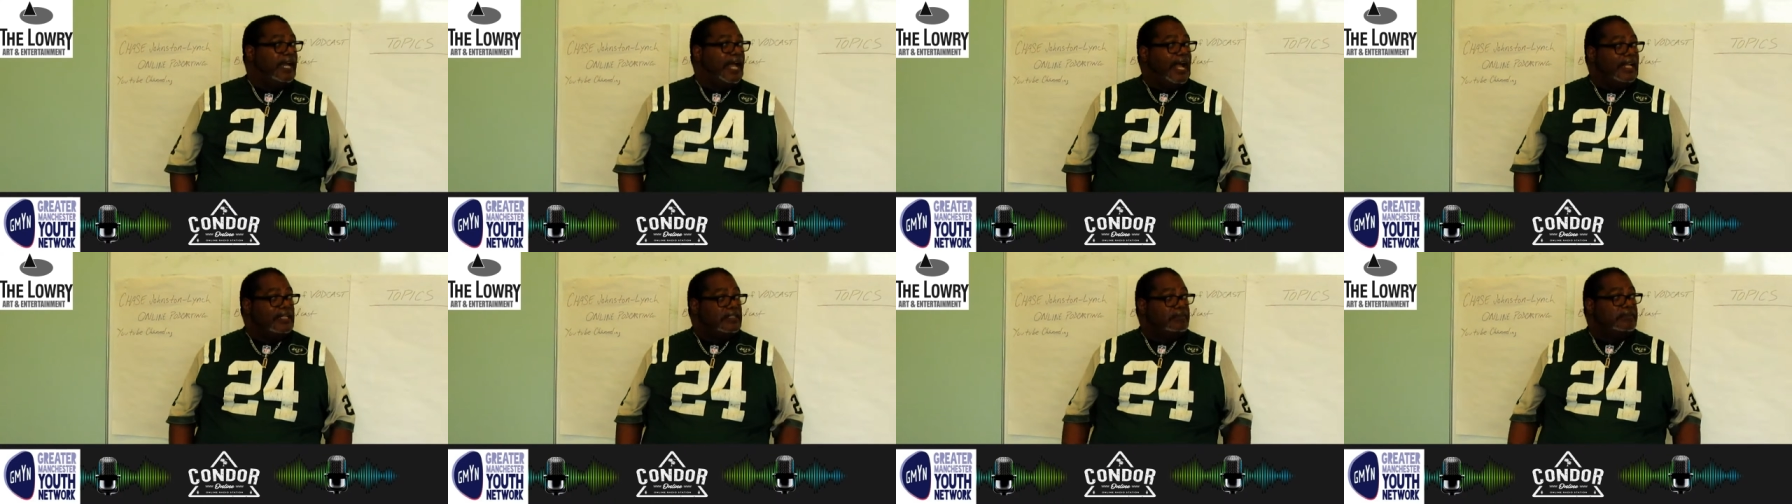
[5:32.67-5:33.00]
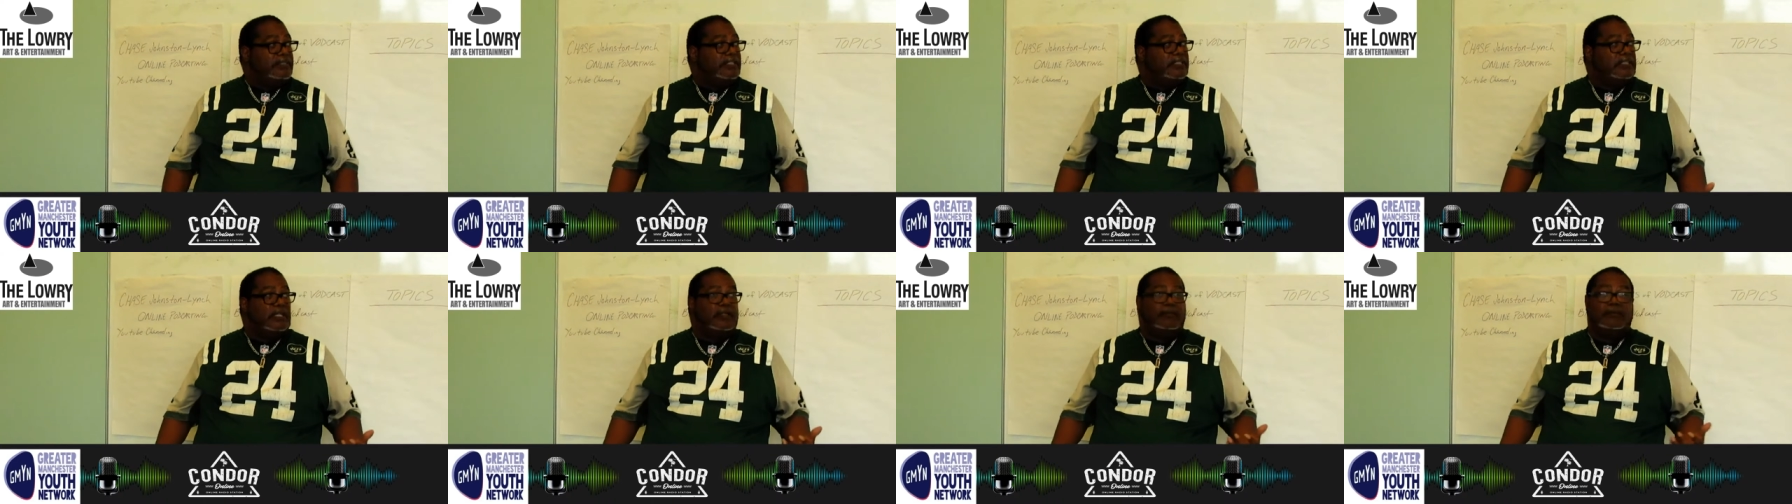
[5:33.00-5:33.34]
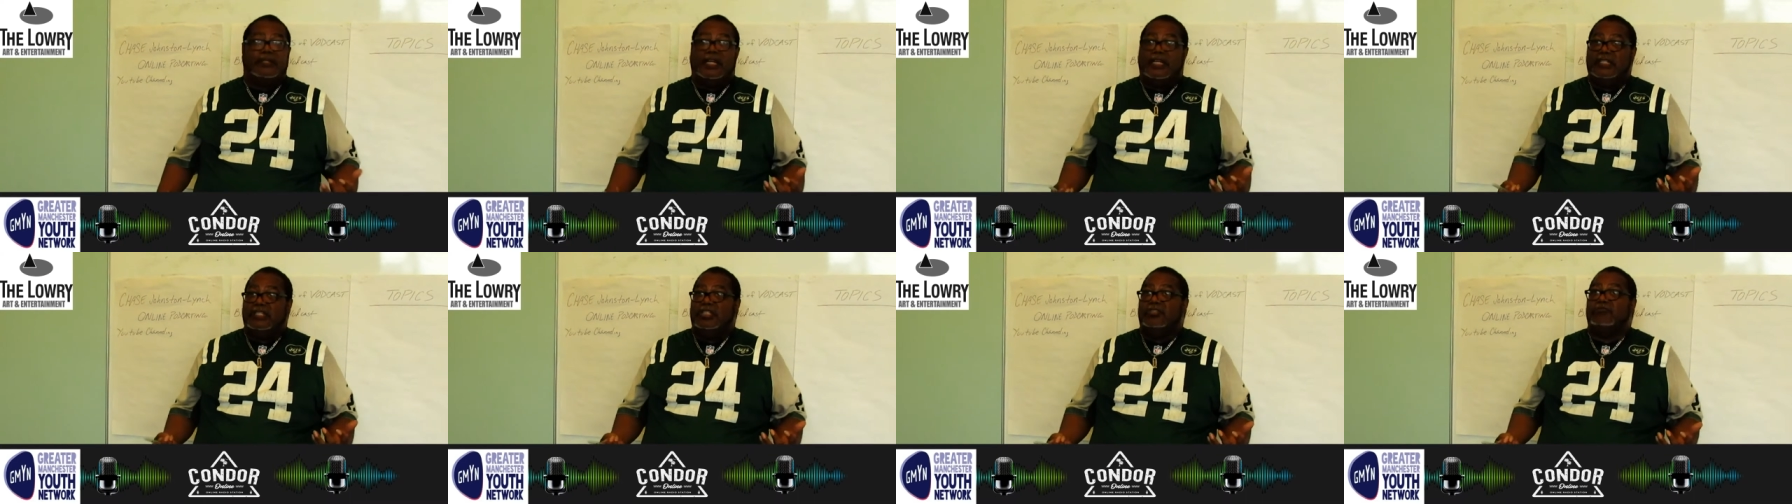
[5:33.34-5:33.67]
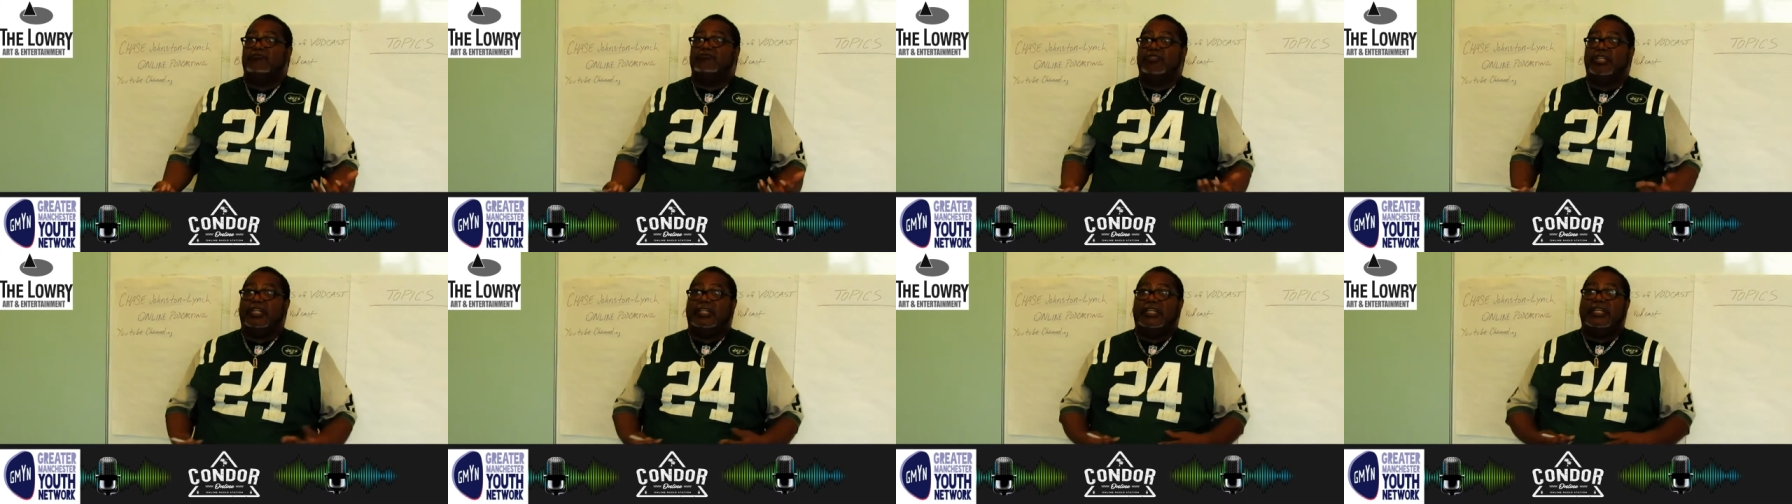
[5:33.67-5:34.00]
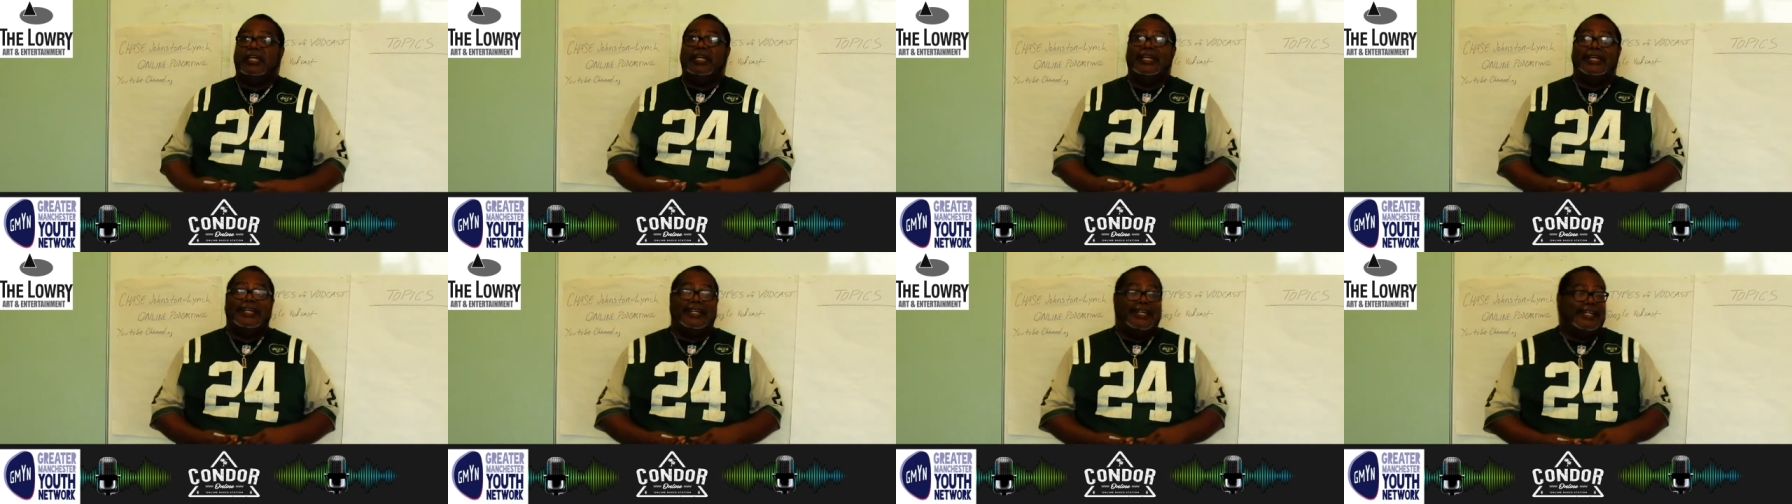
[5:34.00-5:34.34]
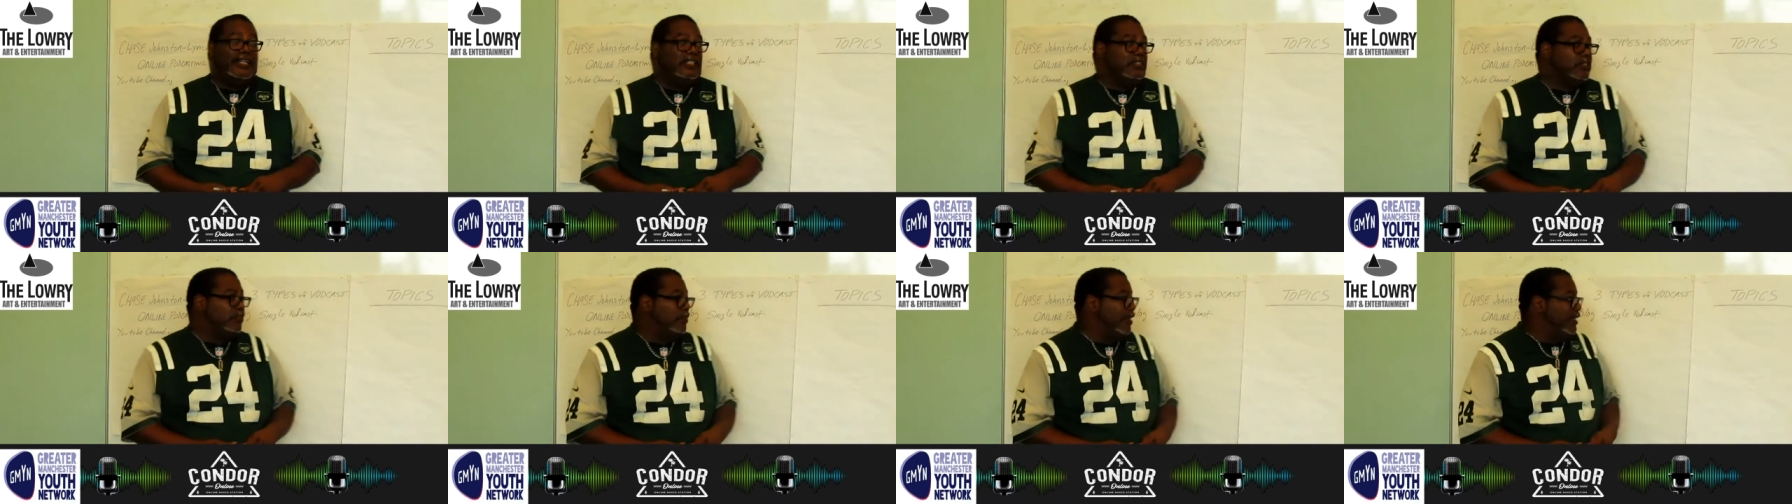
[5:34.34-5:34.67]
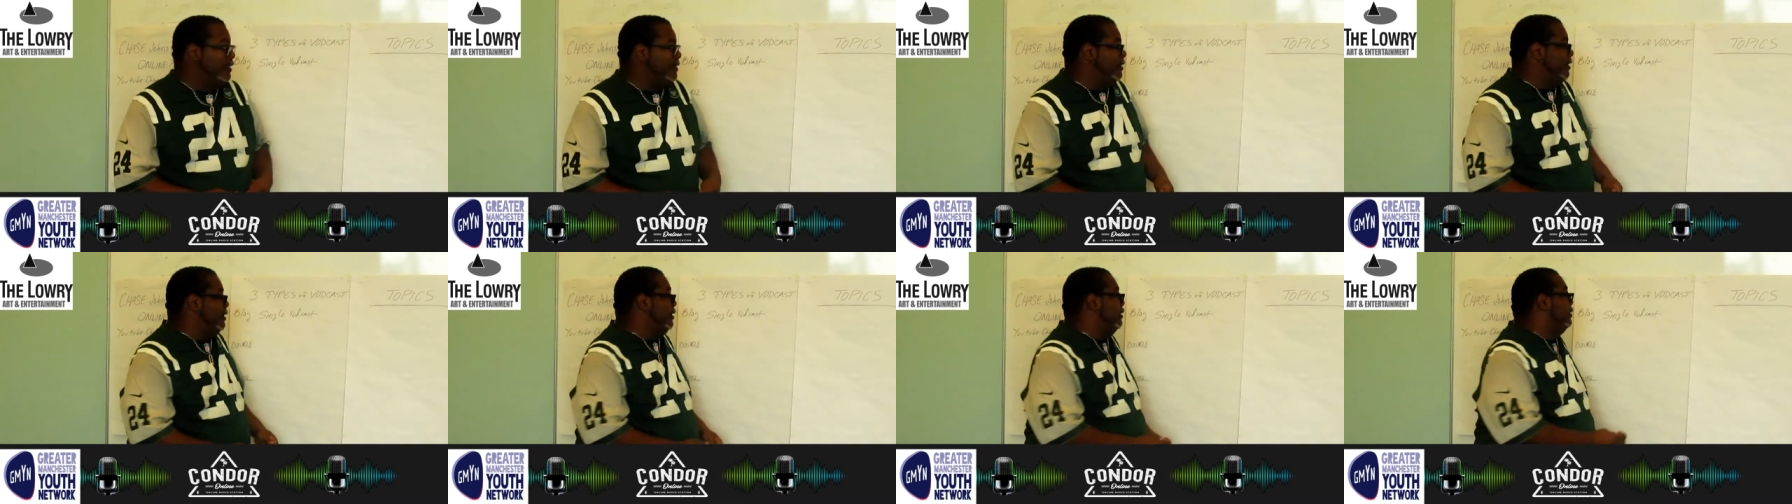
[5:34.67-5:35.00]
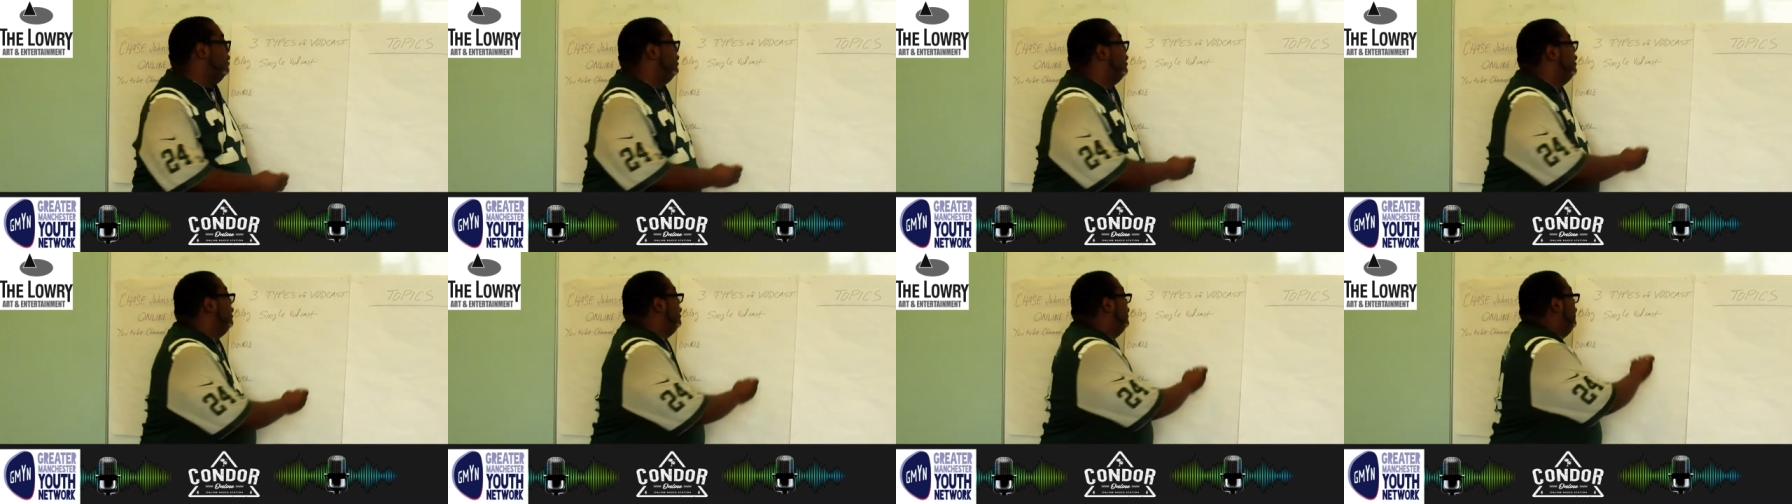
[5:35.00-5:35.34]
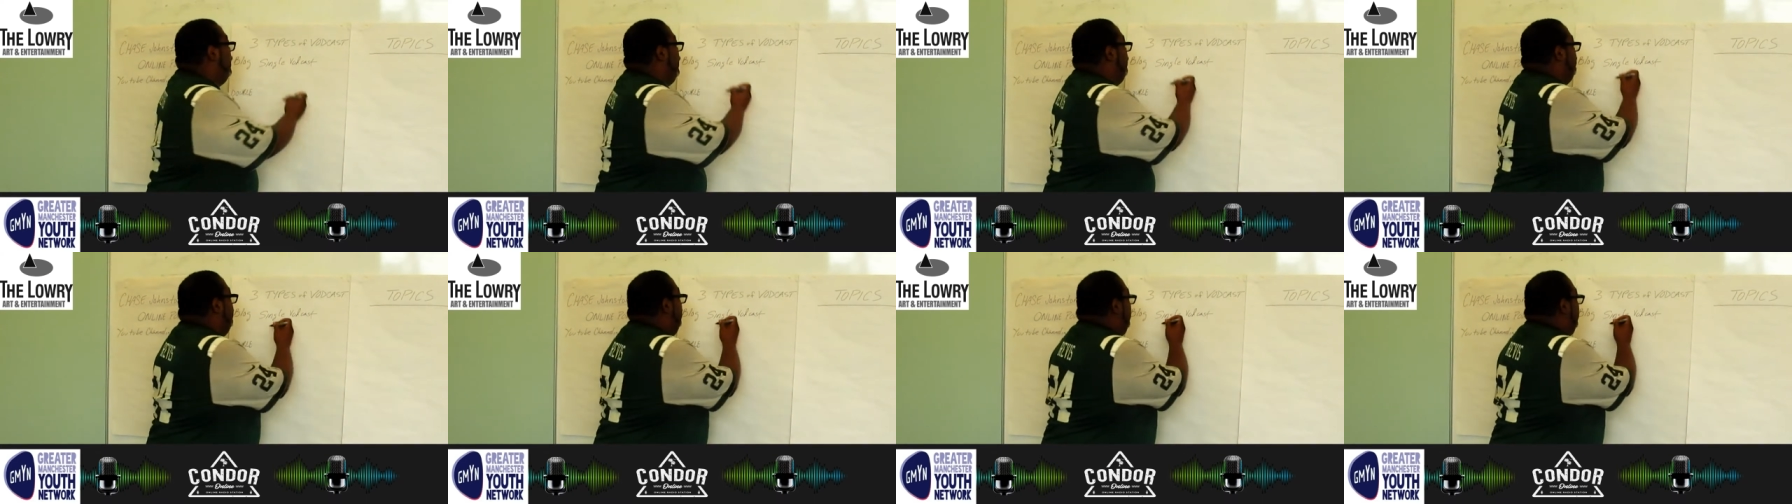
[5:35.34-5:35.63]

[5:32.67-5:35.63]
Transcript: It has to be something that you're really interested in and